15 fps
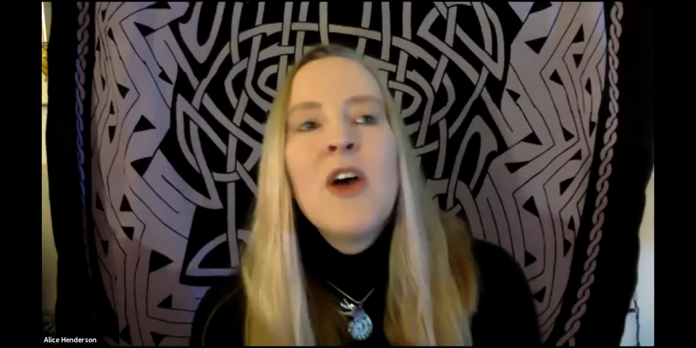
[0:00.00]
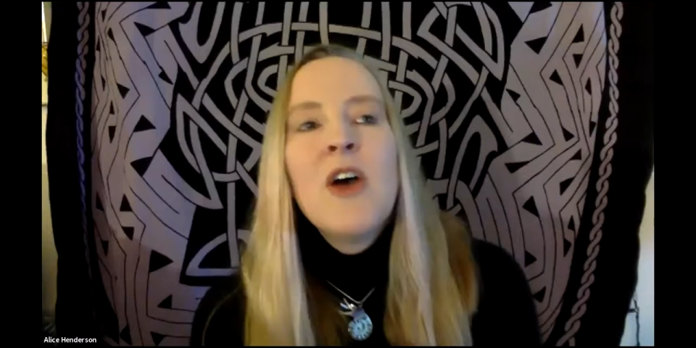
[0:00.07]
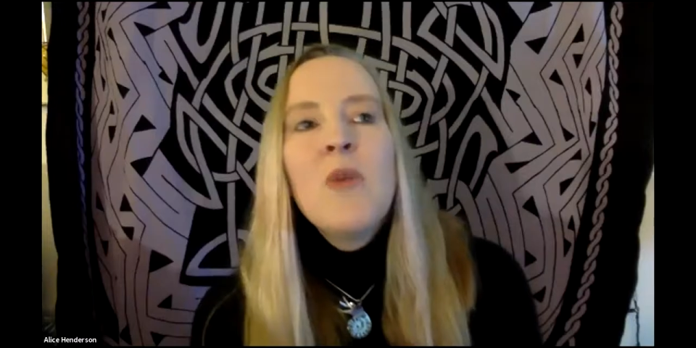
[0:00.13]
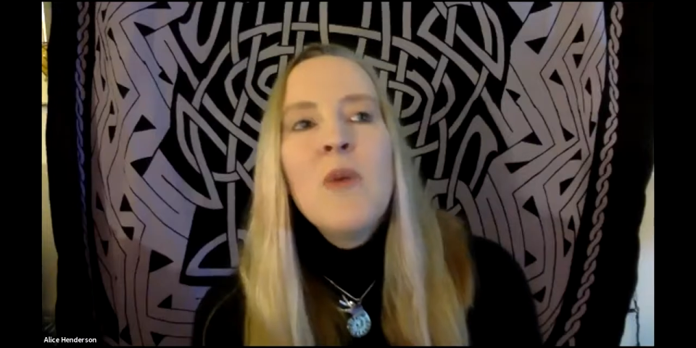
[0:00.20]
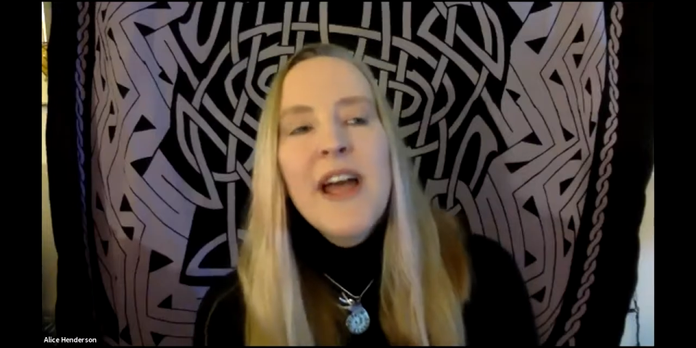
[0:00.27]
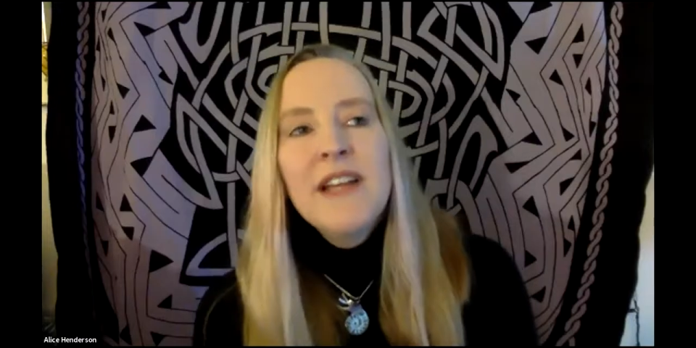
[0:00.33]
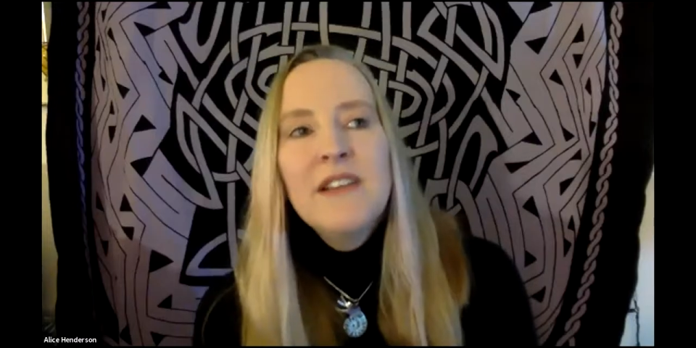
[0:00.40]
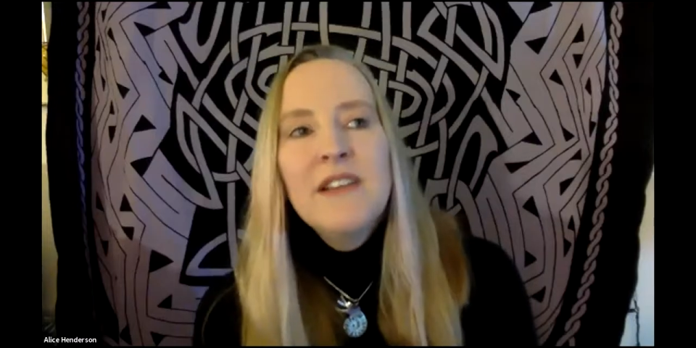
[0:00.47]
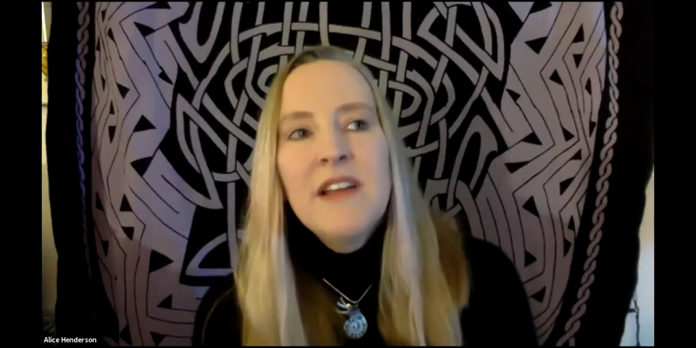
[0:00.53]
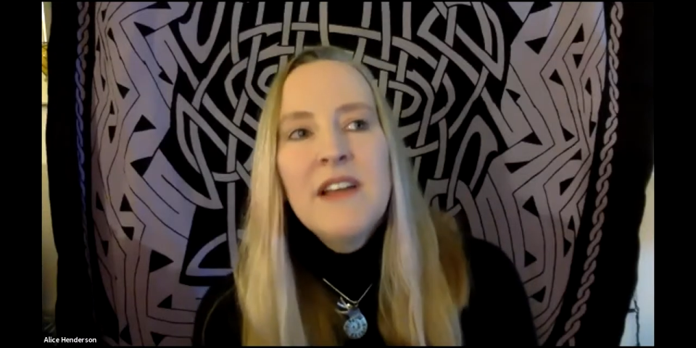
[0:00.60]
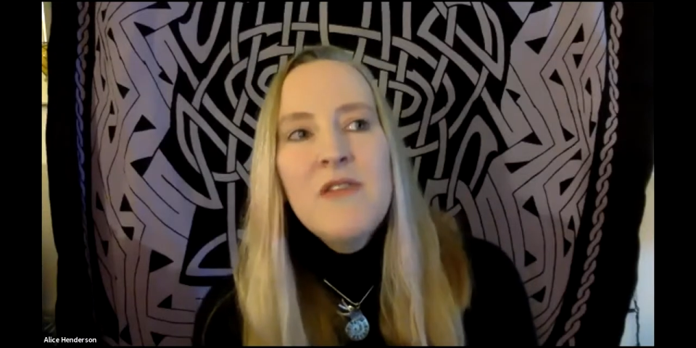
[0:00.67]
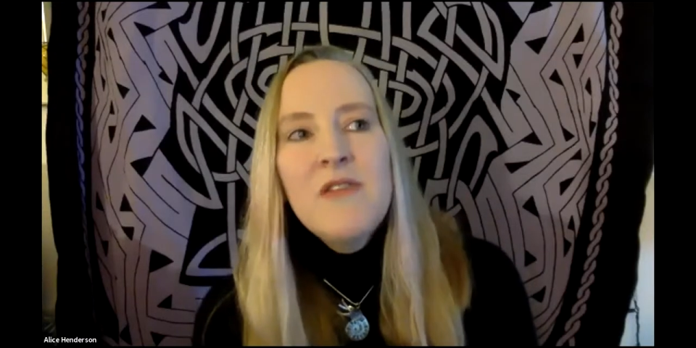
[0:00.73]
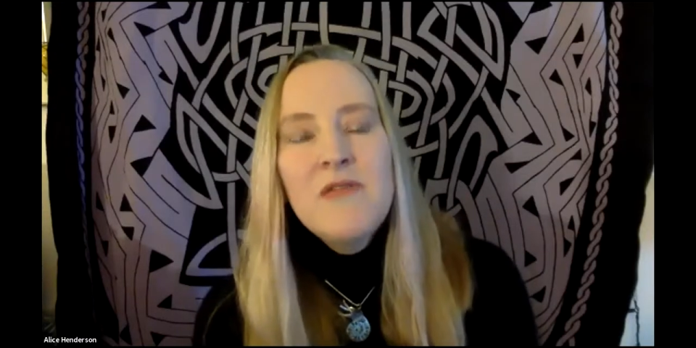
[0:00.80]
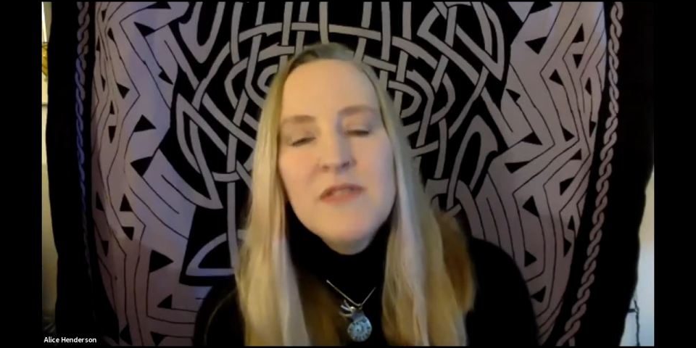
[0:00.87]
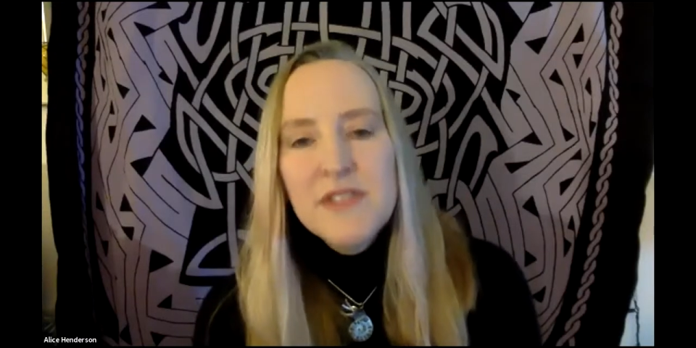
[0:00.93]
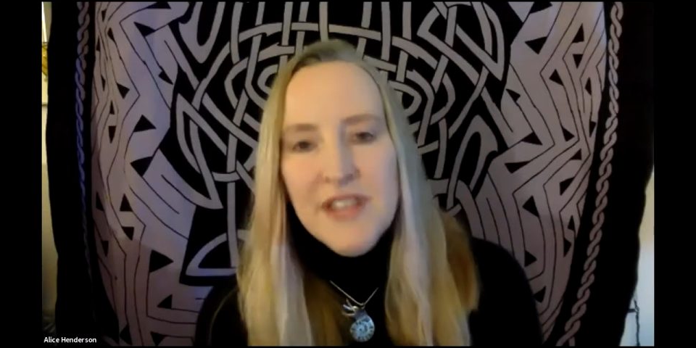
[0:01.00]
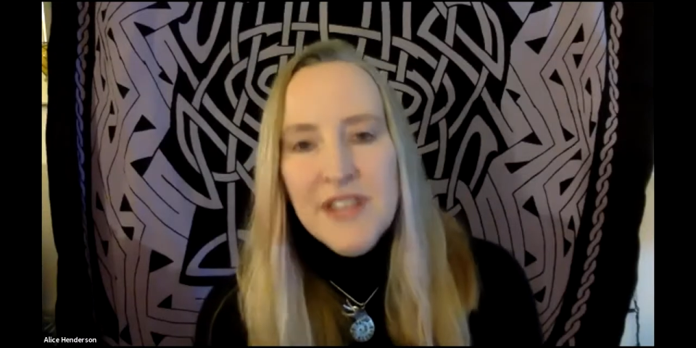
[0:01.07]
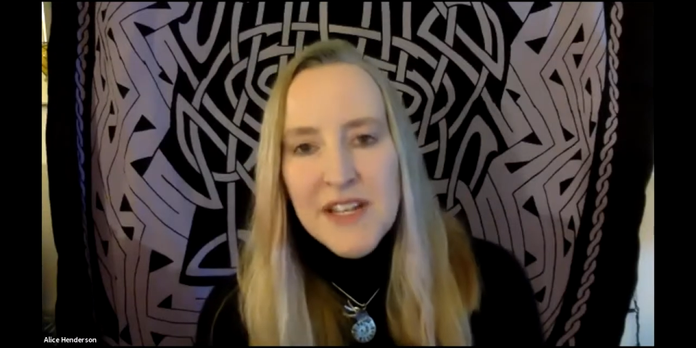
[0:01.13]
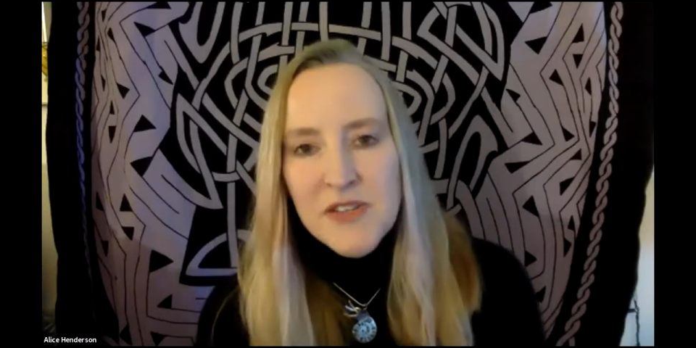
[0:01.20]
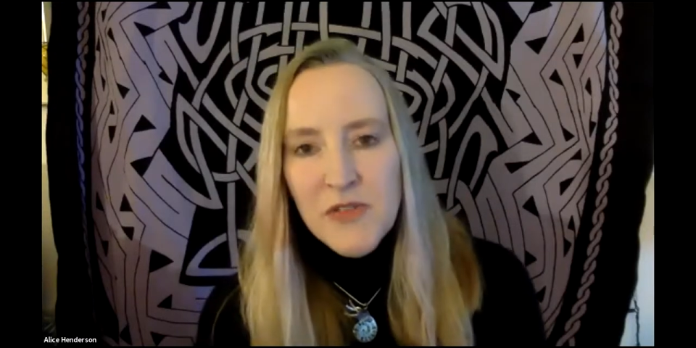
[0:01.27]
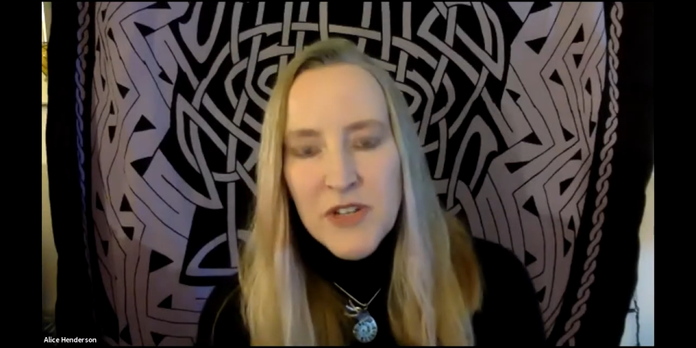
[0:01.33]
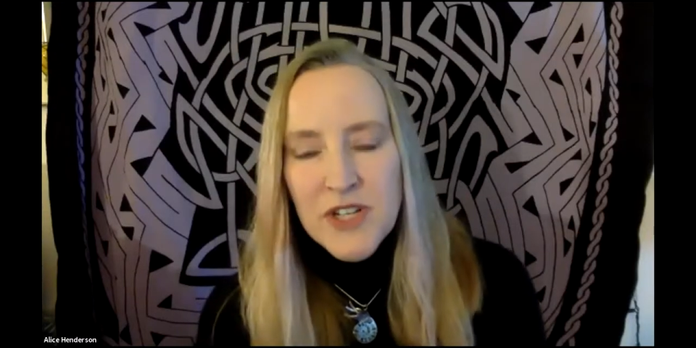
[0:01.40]
Well, I love
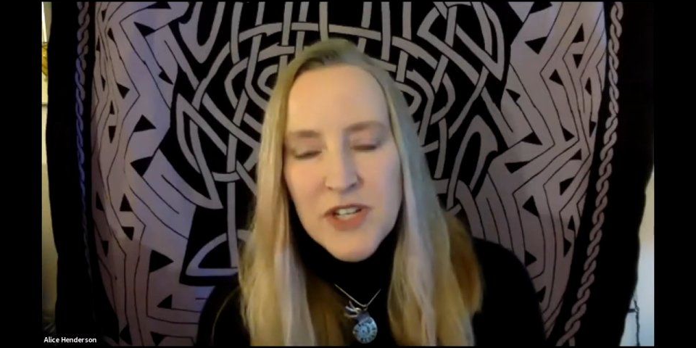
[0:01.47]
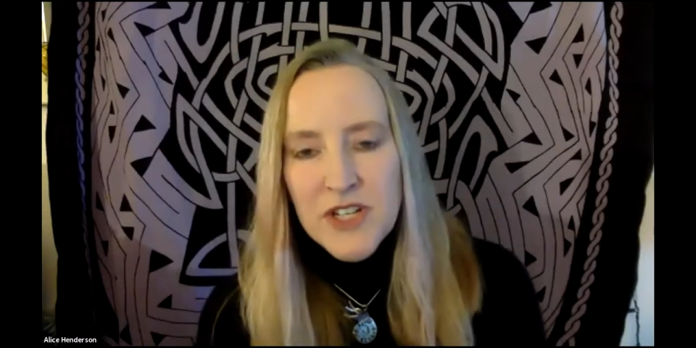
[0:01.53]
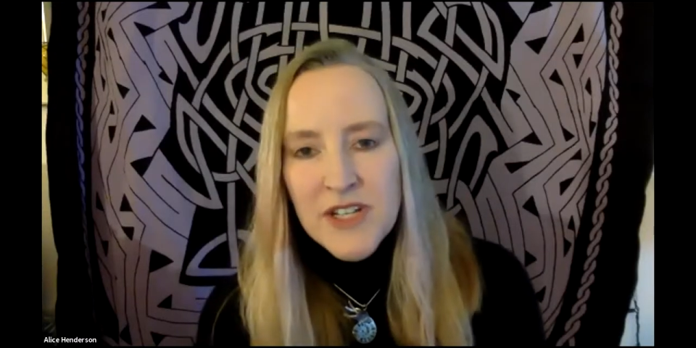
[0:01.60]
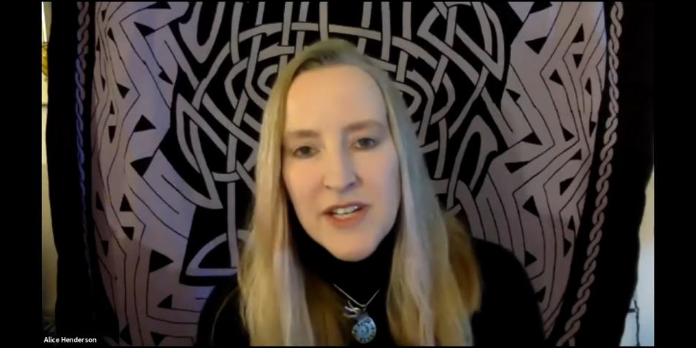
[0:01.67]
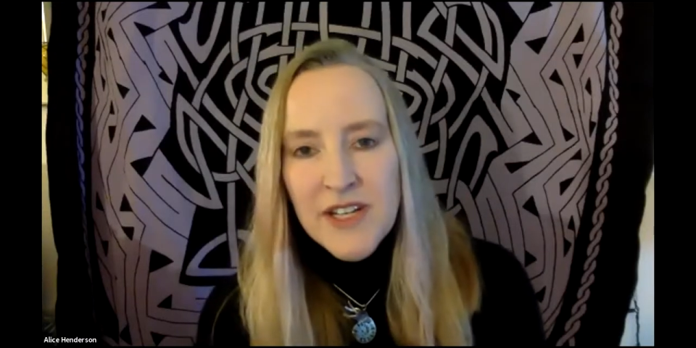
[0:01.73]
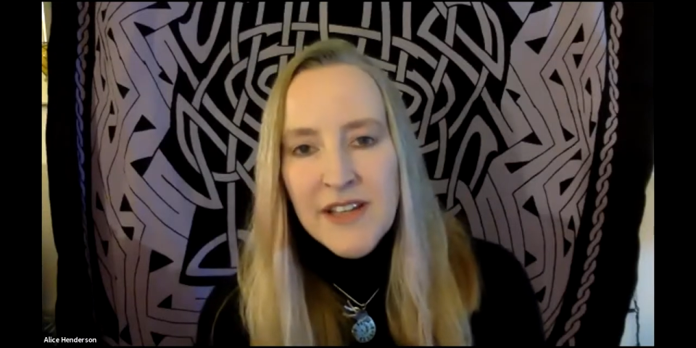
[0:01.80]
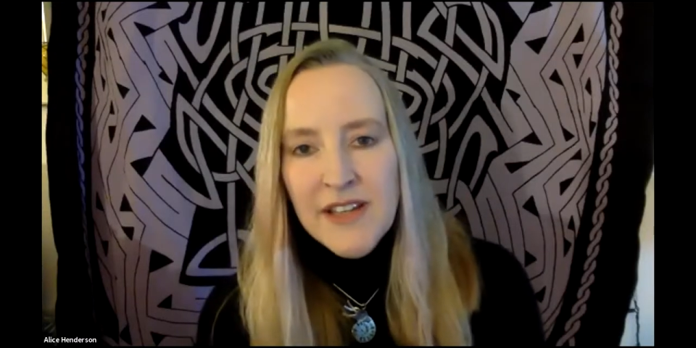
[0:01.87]
science fiction.